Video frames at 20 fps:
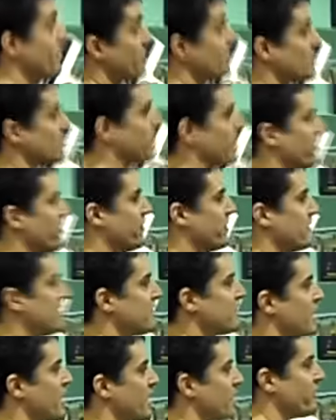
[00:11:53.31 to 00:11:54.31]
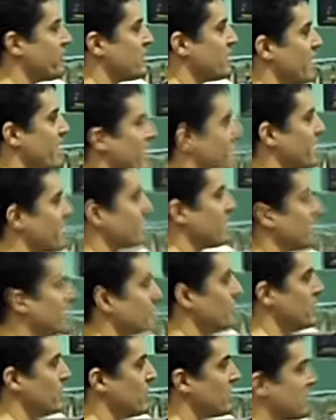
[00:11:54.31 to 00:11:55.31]
this is my fifth set of standing
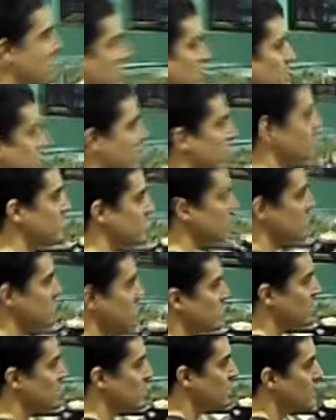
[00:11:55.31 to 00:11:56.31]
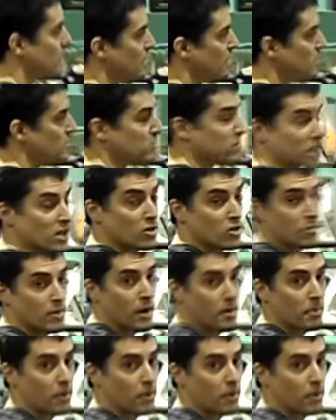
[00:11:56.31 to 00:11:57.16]
uh, military presses. I'm going to do my